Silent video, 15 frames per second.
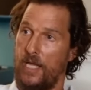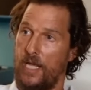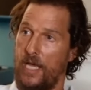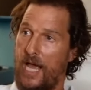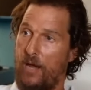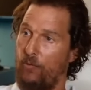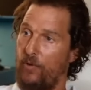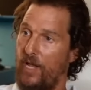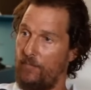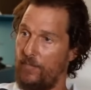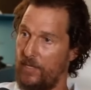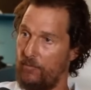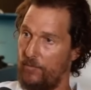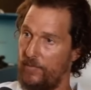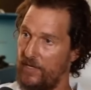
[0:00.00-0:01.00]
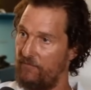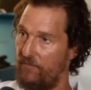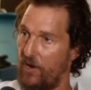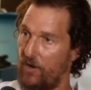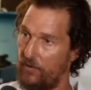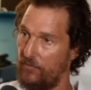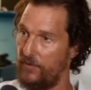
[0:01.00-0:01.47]
I will not be able to be
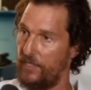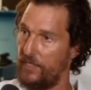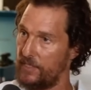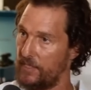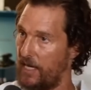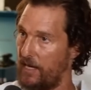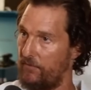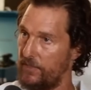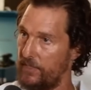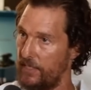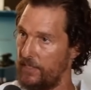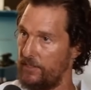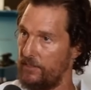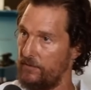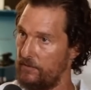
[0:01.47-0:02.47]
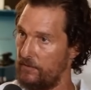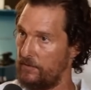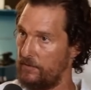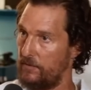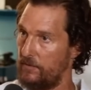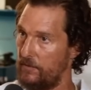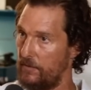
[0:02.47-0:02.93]
involved in this conversation.
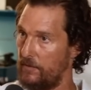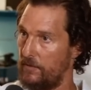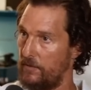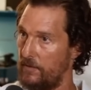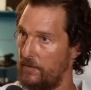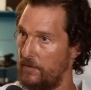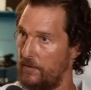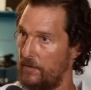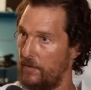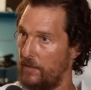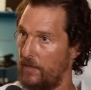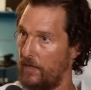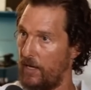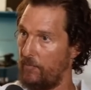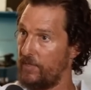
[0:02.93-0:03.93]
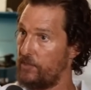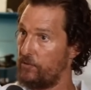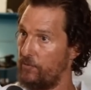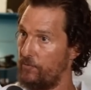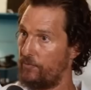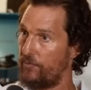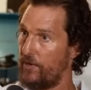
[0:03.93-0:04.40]
I'll be too
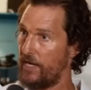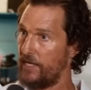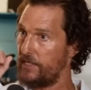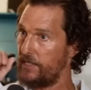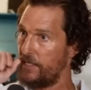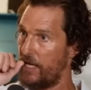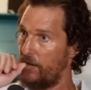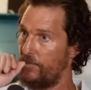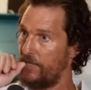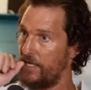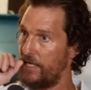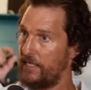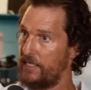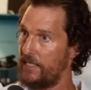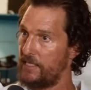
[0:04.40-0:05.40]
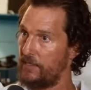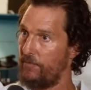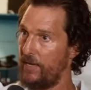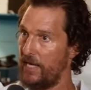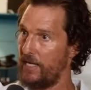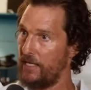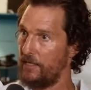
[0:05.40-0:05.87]
impressed. I'll be
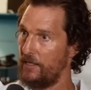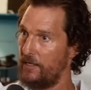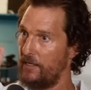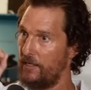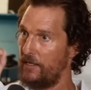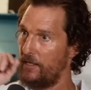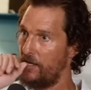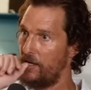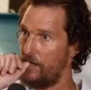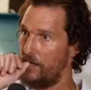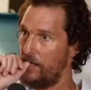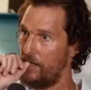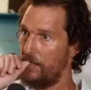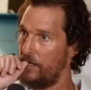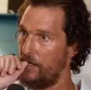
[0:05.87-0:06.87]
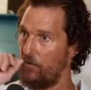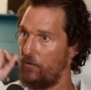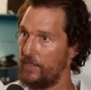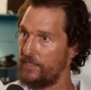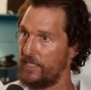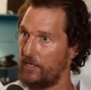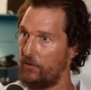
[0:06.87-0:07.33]
anticipating. Oh,
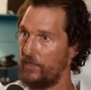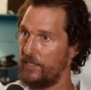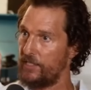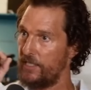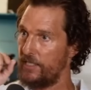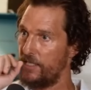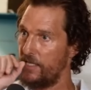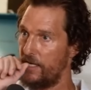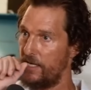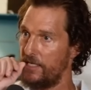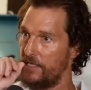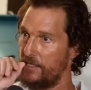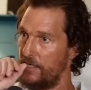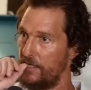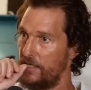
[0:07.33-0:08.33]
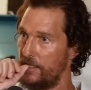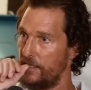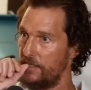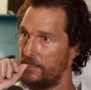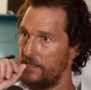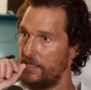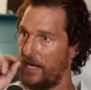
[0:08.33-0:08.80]
what's that question he's
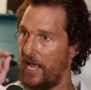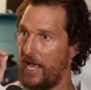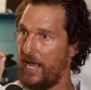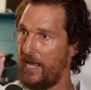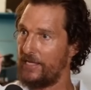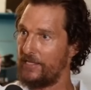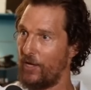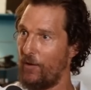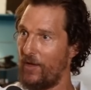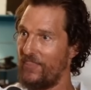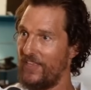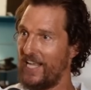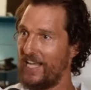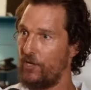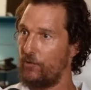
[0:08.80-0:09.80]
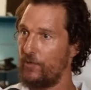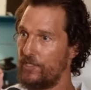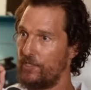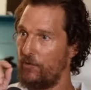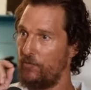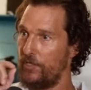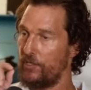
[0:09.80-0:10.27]
gonna ask? Oh, I think I know where he's
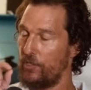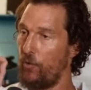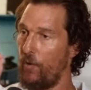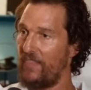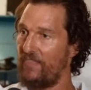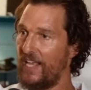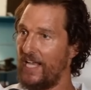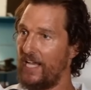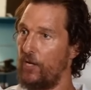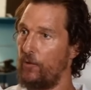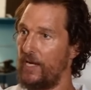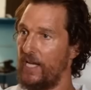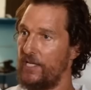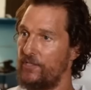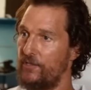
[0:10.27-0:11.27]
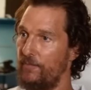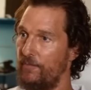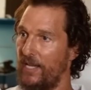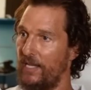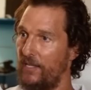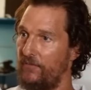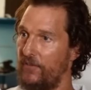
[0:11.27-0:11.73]
going this. Oh, I think I know what answer he
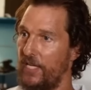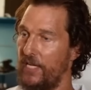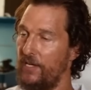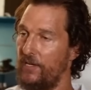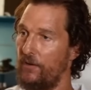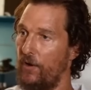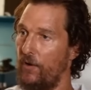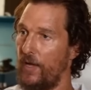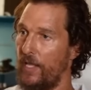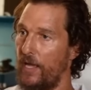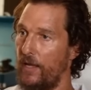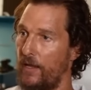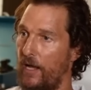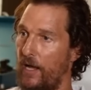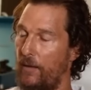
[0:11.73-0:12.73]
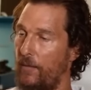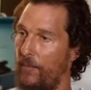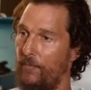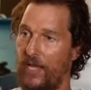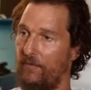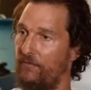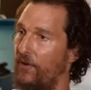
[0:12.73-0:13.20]
might love to hear. Oh,
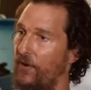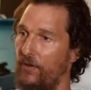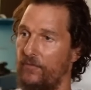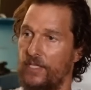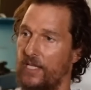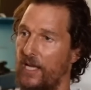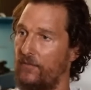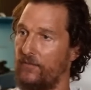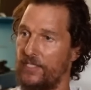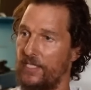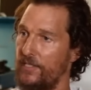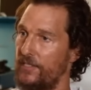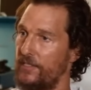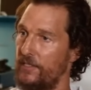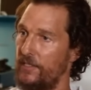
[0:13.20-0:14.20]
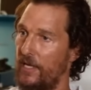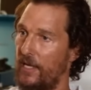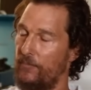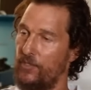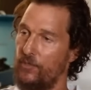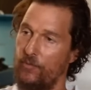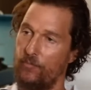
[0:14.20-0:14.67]
I'm not involved in conversation.
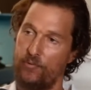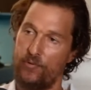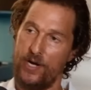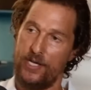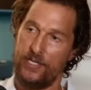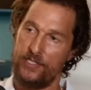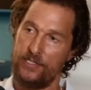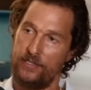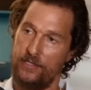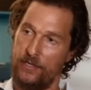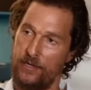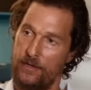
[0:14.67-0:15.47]
I'm too impressed.